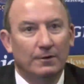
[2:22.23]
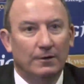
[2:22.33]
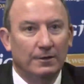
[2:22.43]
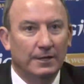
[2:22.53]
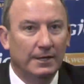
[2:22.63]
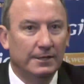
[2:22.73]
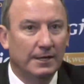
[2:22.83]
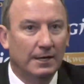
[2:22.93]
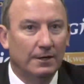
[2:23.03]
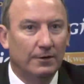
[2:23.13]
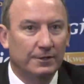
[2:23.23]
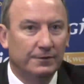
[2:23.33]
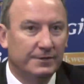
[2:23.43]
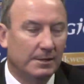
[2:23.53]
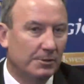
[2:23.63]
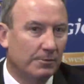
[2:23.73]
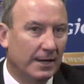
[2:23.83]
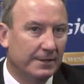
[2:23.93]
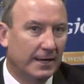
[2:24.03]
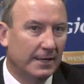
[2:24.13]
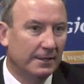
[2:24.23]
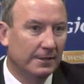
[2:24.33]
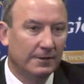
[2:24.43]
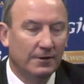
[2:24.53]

on WA Day.